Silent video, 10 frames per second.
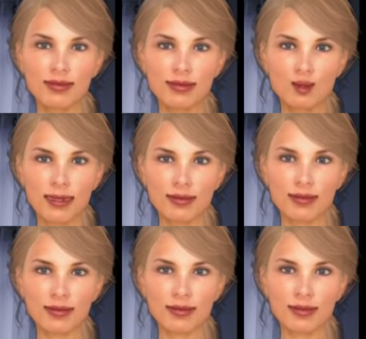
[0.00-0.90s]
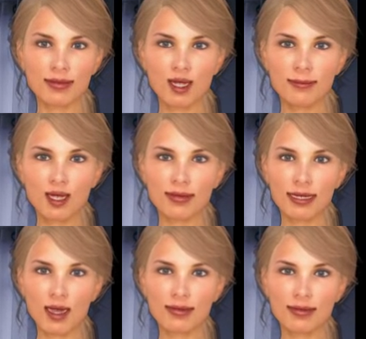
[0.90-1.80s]
3. Wash your
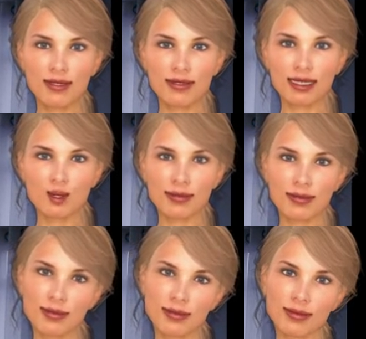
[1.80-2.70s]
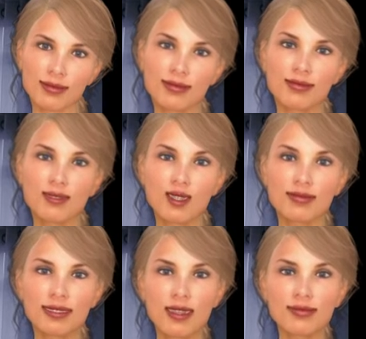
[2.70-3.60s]
hands thoroughly.
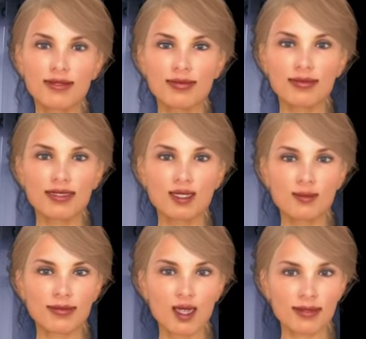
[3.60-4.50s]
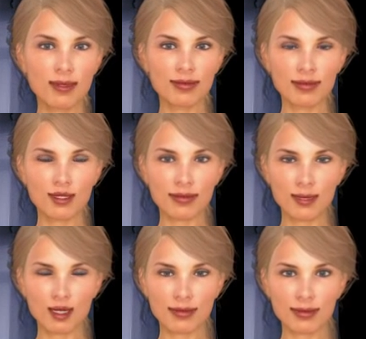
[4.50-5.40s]
Washing your hands thoroughly while you stay at
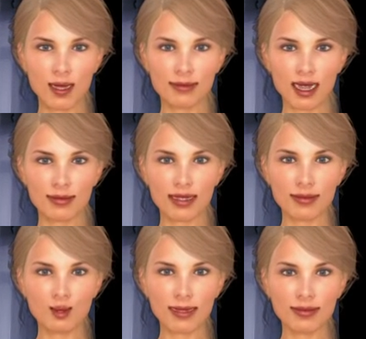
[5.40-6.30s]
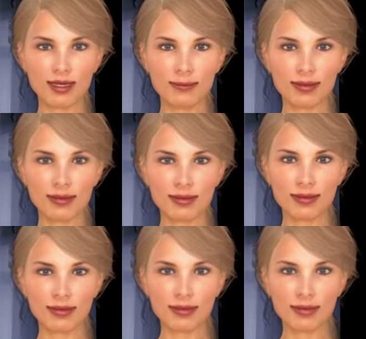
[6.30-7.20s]
home can never be
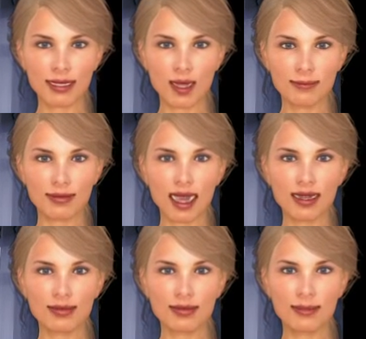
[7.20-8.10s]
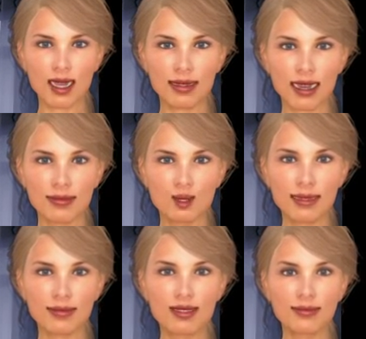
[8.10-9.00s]
overemphasized. Wash hands thoroughly with
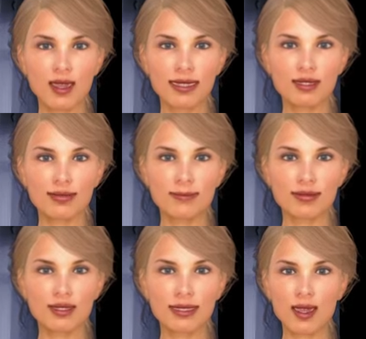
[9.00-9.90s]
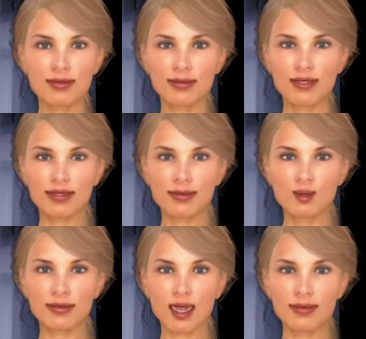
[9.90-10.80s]
soap and warm water using the 20
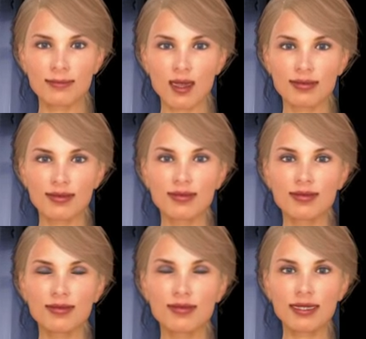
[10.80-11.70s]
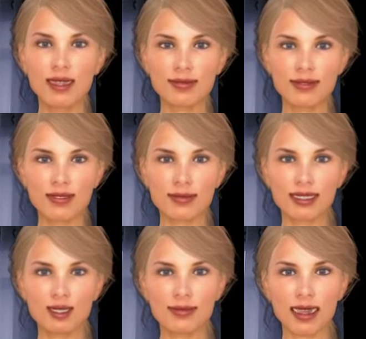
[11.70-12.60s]
seconds rule. Use hand
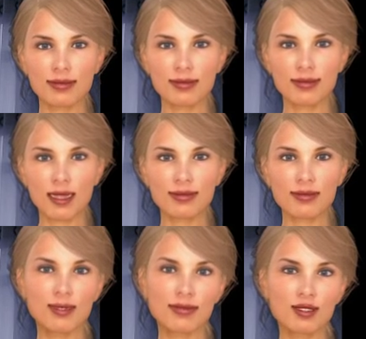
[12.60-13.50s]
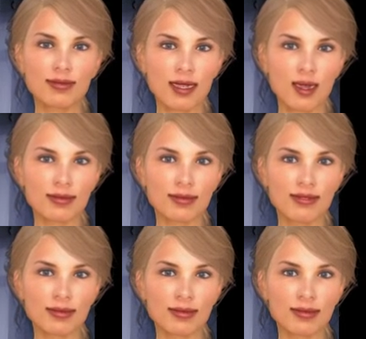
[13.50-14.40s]
sanitizers and avoid touching your
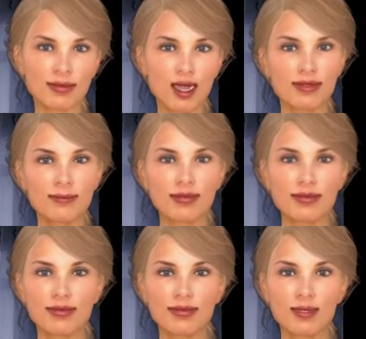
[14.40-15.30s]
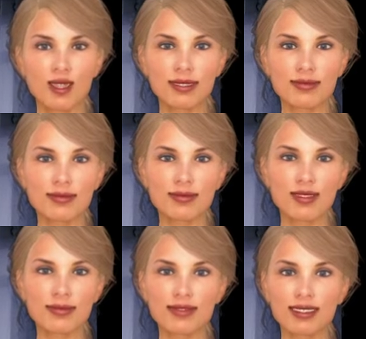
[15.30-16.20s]
face, nose, mouth,
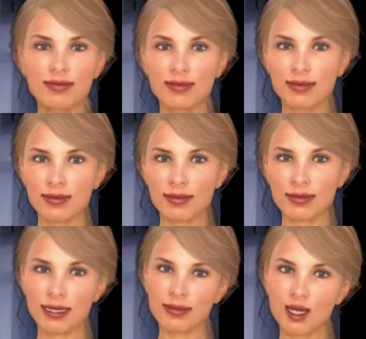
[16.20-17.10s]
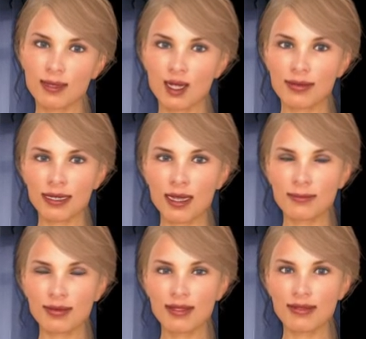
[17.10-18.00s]
and eyes. Keep your home clean
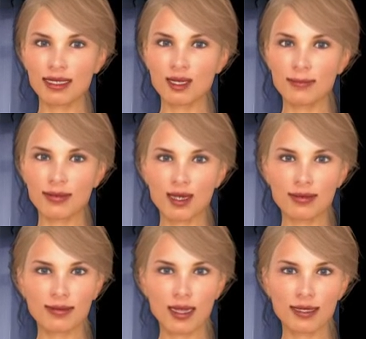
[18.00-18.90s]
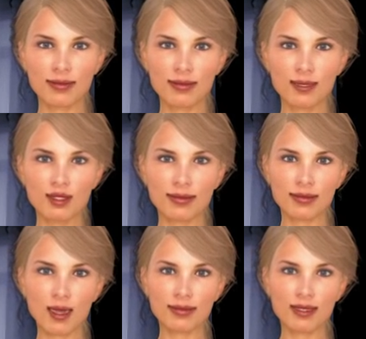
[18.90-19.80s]
and frequently touched surfaces
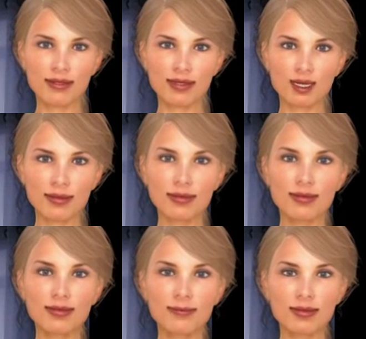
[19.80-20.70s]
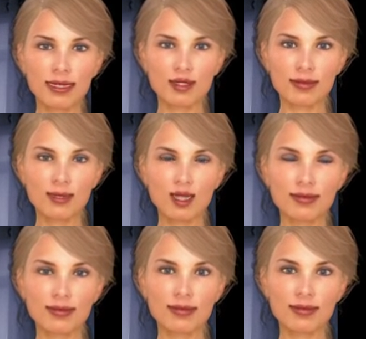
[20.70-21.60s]
such as doorknobs, light
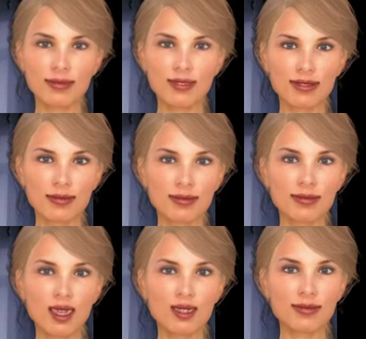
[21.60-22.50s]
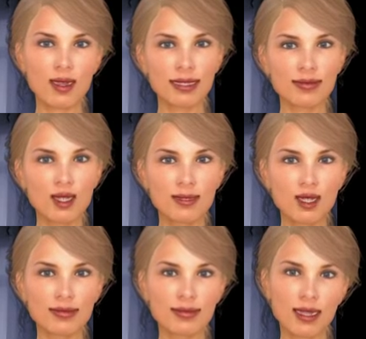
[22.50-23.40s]
switches, sink, and toilet
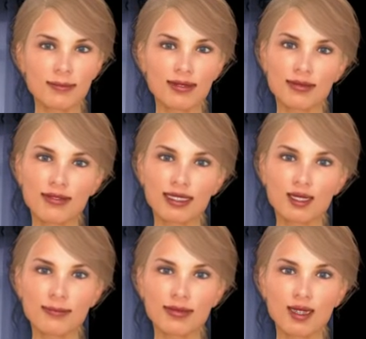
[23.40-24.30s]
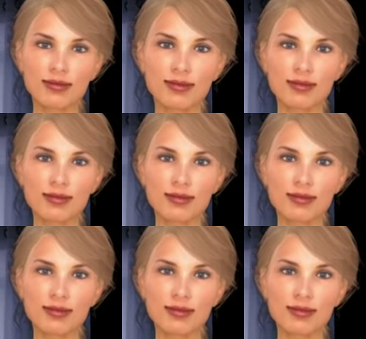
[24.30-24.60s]
handles clean and disinfected.